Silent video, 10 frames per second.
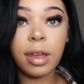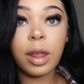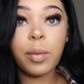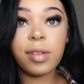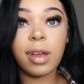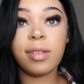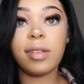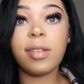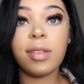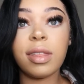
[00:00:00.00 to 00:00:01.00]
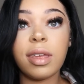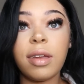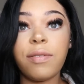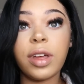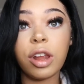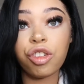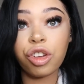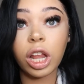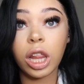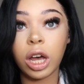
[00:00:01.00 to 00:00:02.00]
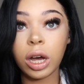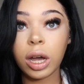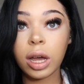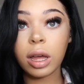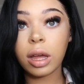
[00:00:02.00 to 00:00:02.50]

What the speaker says: Anyways, guys, this is the finished look.